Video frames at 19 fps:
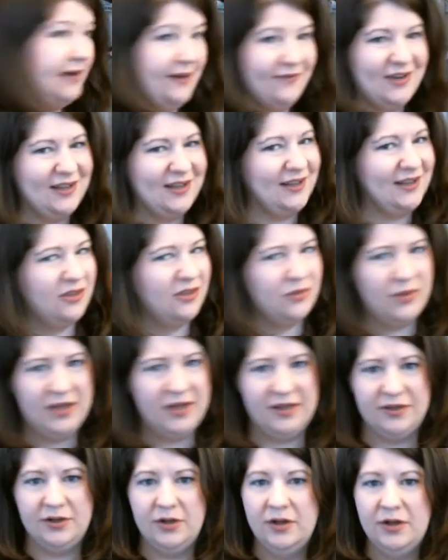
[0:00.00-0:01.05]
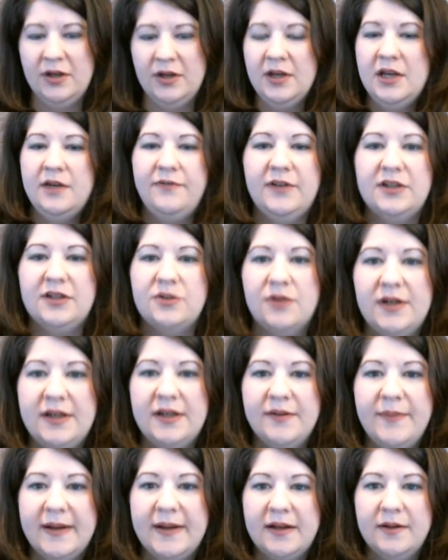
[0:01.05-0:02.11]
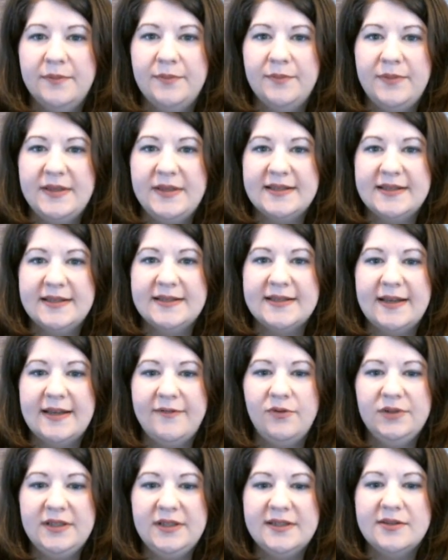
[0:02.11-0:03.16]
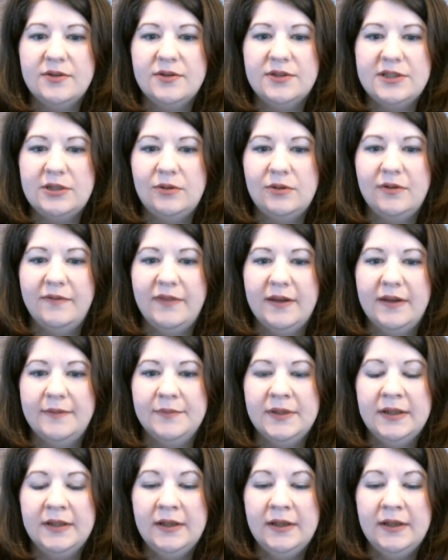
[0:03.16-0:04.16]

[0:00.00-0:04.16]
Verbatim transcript: I've got like three other Victoria Beckham pieces. I've only sold two of them